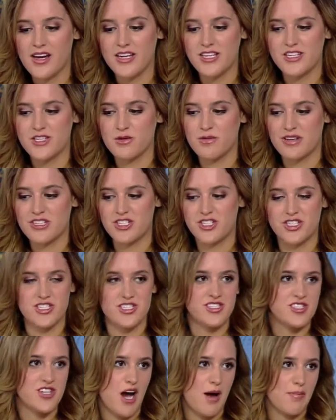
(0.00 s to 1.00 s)
going to do much to
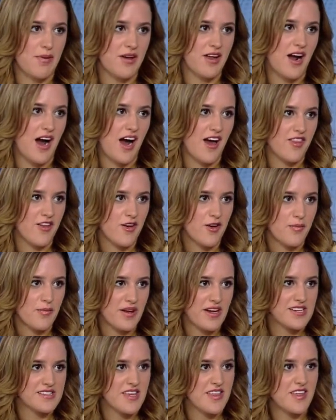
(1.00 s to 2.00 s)
stop it either,
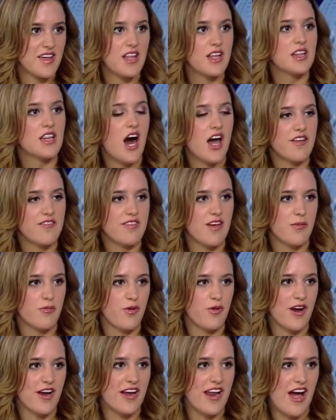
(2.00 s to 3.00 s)
because I think a lot of them
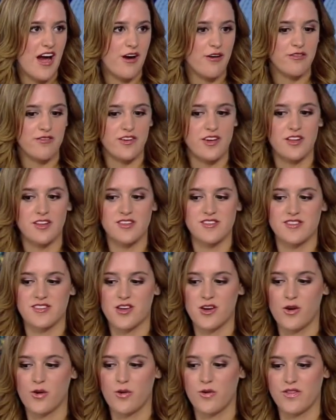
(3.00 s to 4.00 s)
right now feel as
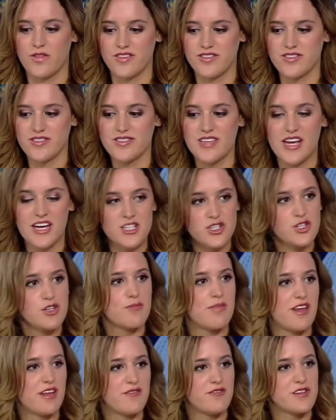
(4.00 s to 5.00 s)
though this is actually
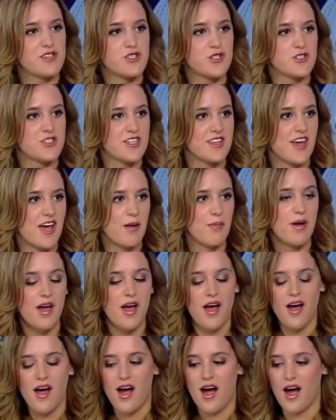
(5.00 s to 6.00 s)
beneficial to them.
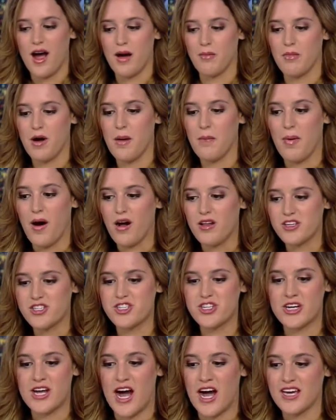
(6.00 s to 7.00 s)

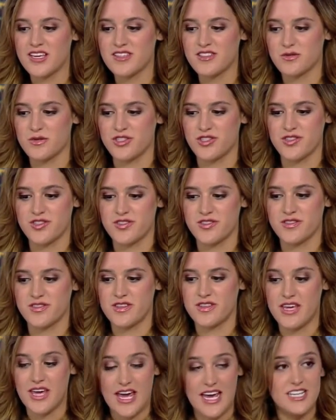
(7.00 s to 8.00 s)
Abolishing ICE, which is
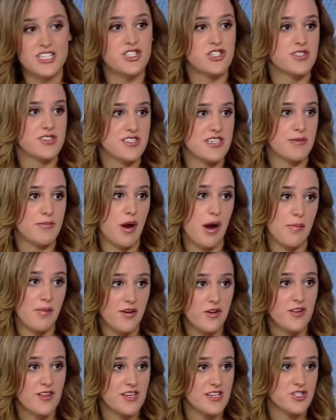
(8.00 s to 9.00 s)
the agency
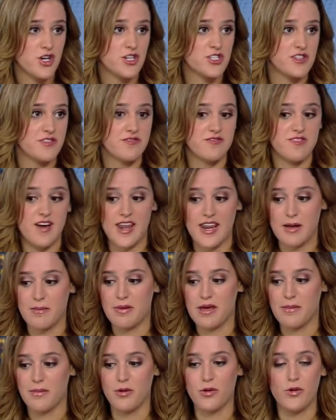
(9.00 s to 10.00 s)
primarily in charge of vetting
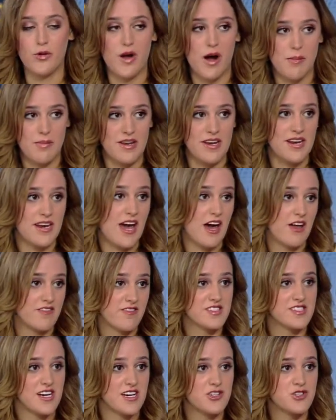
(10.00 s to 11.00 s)
people who come in and out of
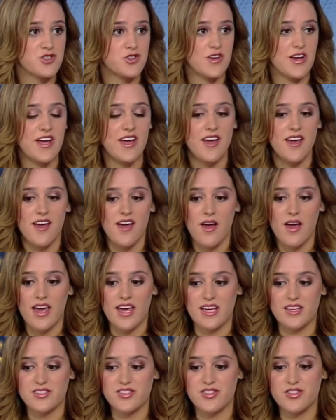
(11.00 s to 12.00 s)
this country,
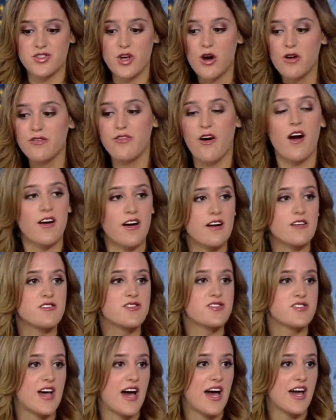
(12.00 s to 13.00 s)
is so far
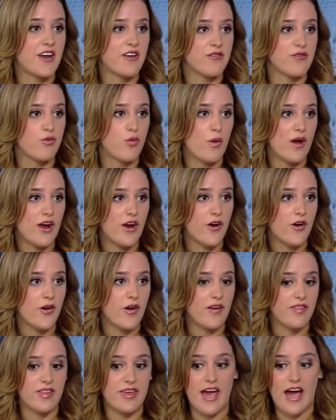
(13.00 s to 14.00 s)
outside of
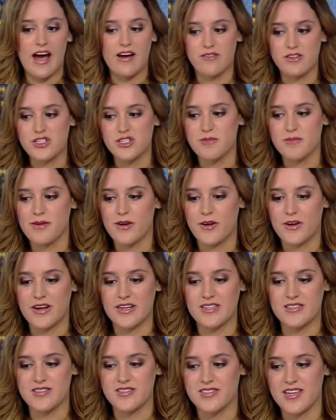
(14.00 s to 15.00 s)
where the average
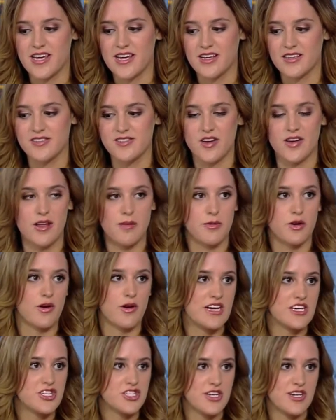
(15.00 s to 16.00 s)
American stands on
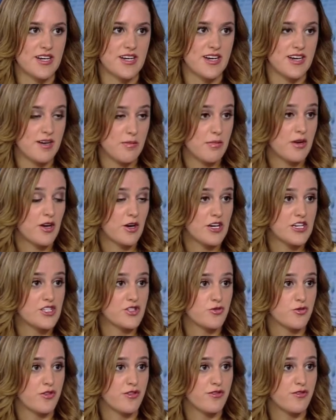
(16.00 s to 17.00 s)
immigration and
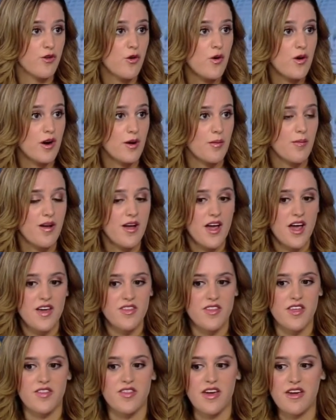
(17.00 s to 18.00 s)
immigration reform
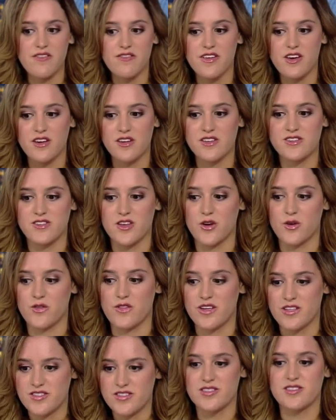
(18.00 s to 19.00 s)
that they feel as though
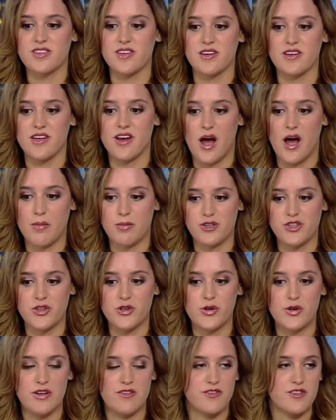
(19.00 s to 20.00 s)
this is an
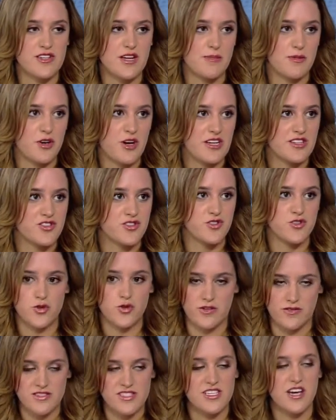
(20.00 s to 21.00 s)
opportunity for Democrats to
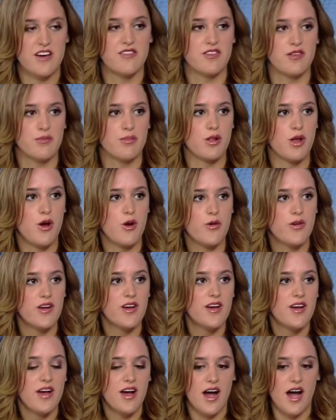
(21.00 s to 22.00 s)
sort of self-implode,
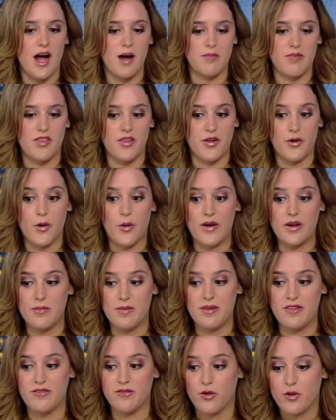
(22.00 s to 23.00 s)
that they're going to
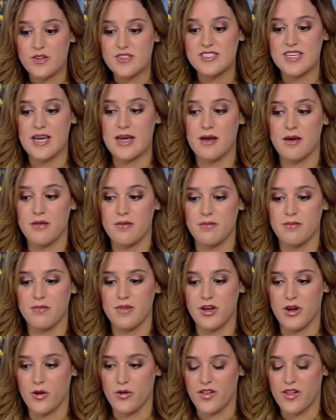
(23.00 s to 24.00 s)
be forcing,
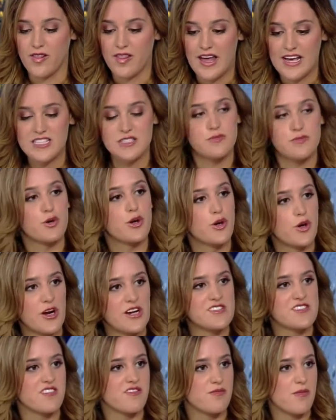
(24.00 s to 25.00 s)
the less
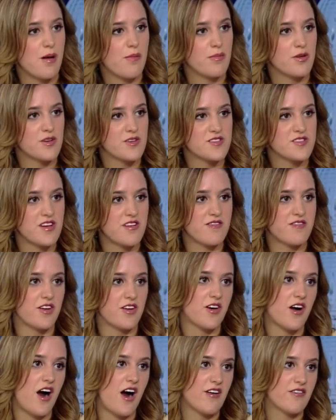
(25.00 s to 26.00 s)
progressive members of
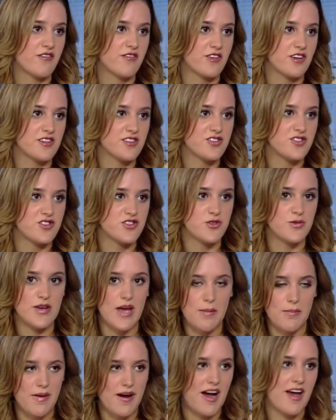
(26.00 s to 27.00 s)
their conference to
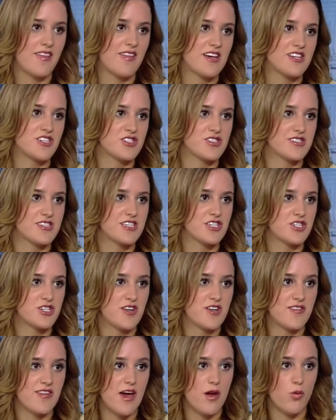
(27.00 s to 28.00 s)
get behind
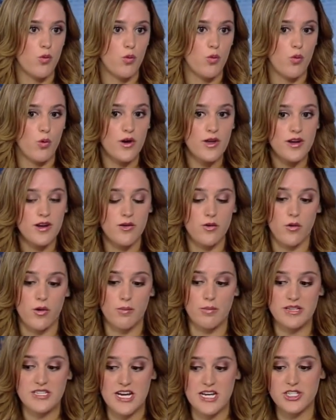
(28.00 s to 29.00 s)
legislation that would or
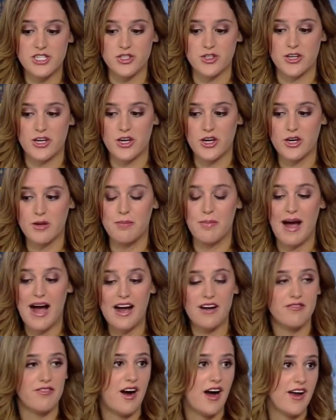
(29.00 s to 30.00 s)
potentially could
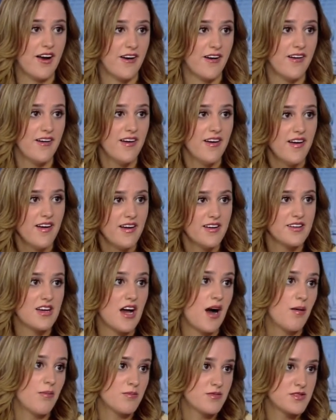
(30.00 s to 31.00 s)
backfire
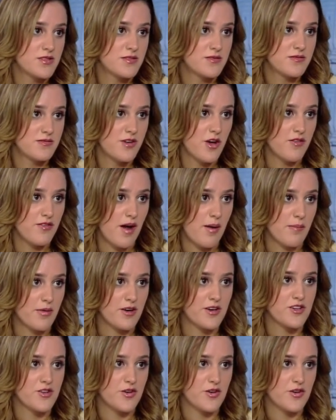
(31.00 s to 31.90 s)
come November